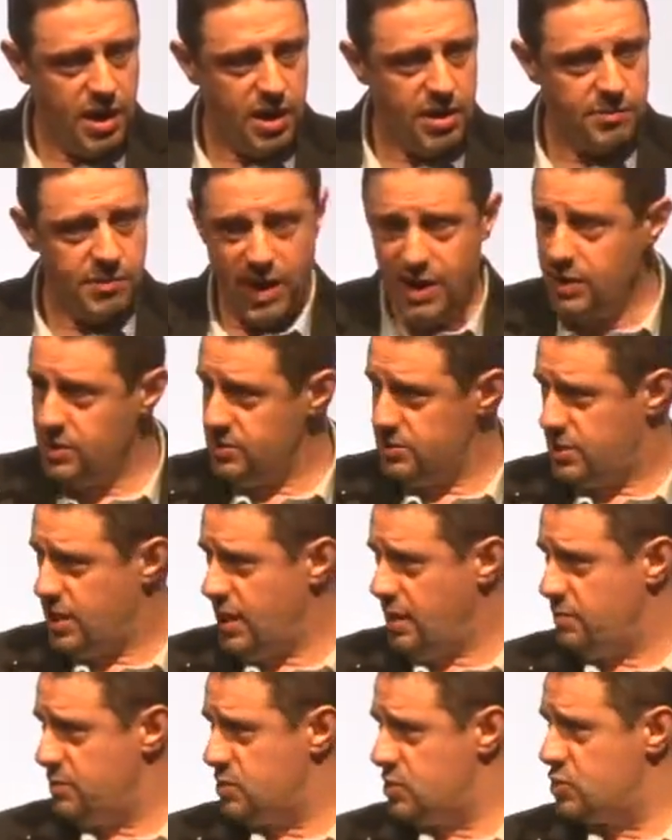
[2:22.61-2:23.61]
my
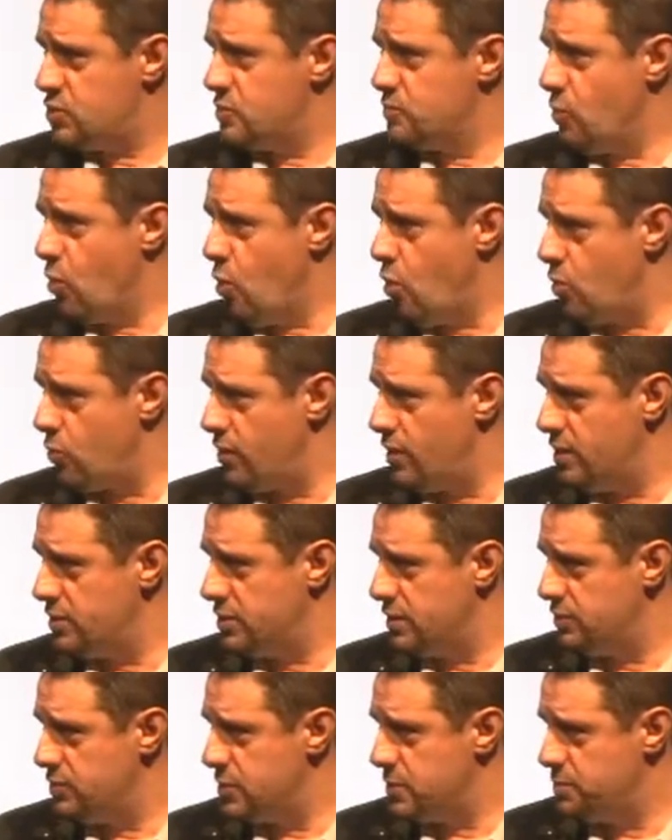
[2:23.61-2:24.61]
team is small,
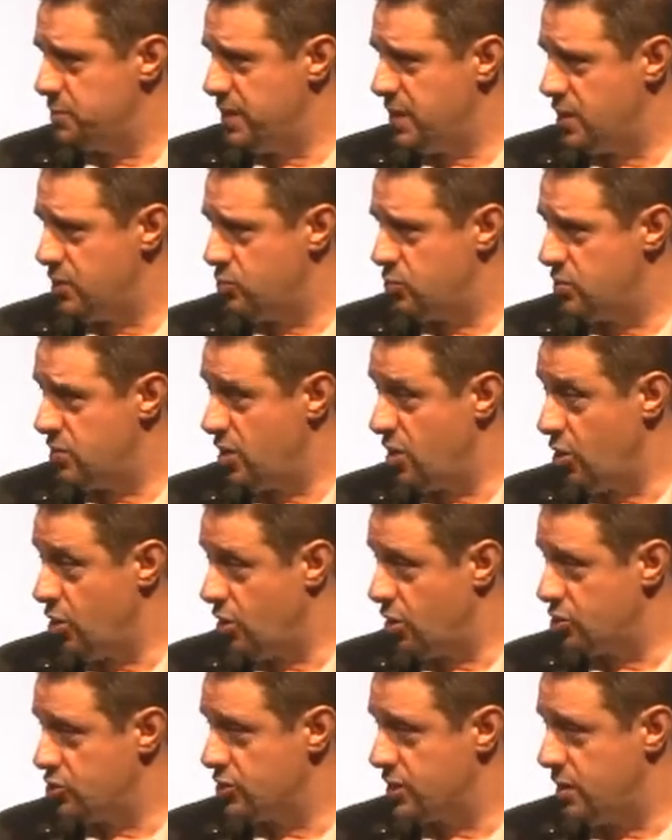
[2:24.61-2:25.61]
relatively speaking, to the
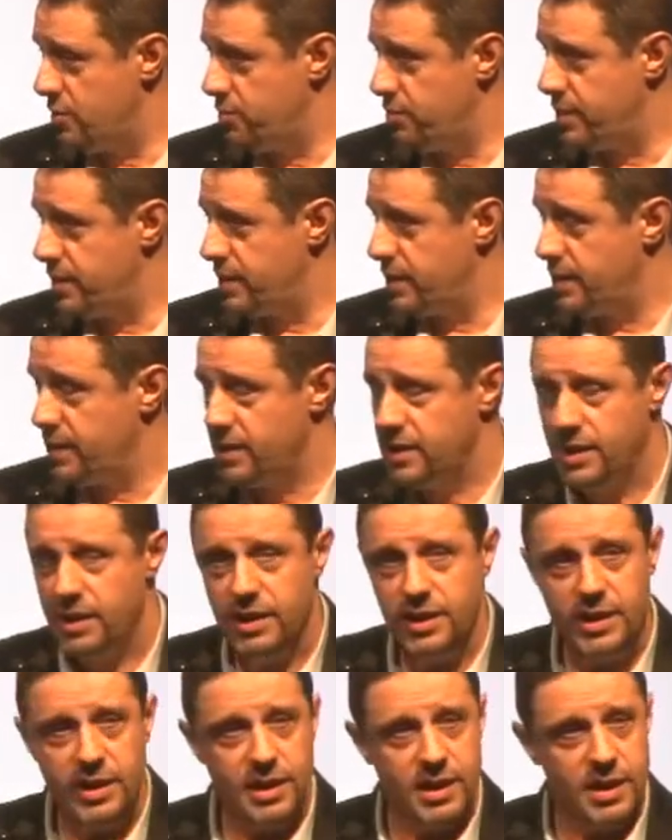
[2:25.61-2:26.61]
large company.
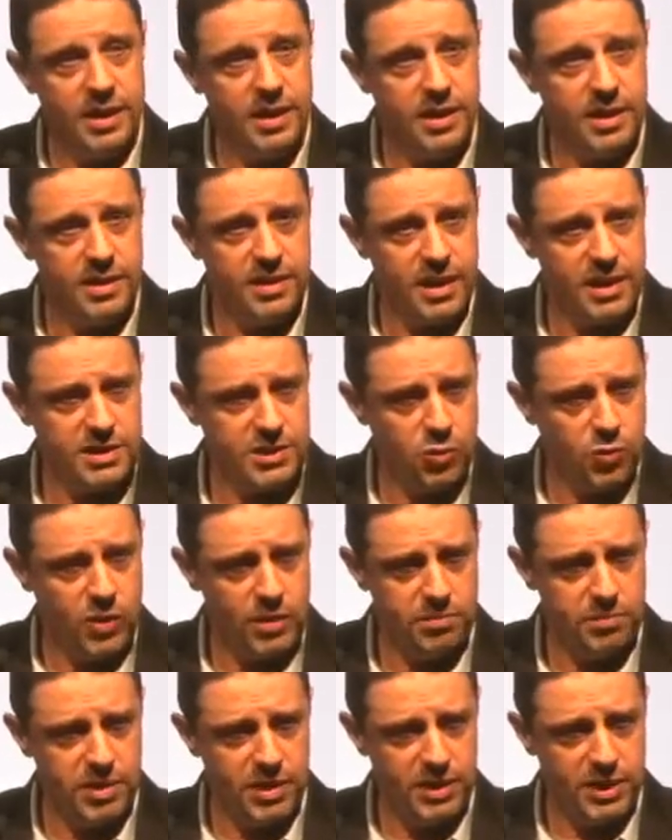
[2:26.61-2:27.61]
That's a
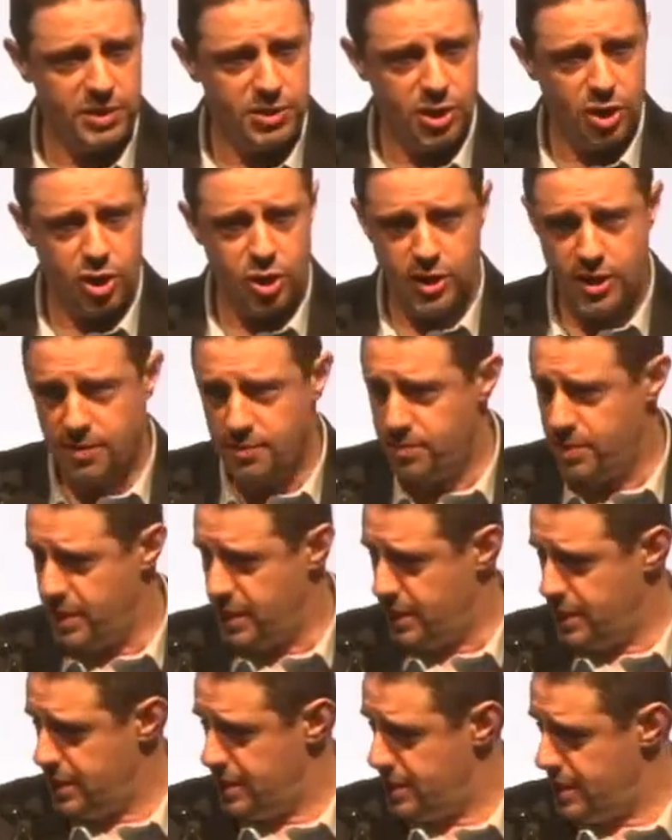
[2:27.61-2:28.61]
$1 billion
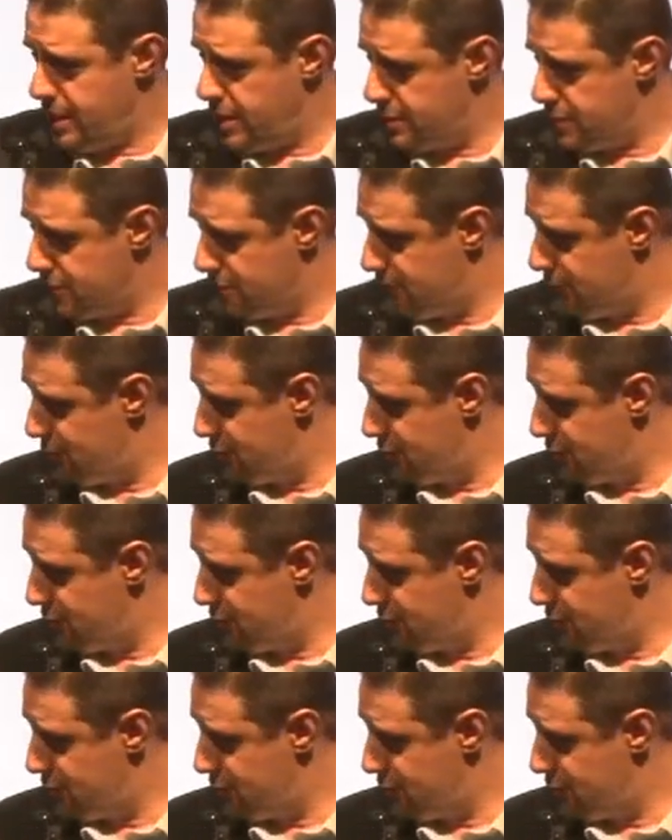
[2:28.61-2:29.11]
company as of this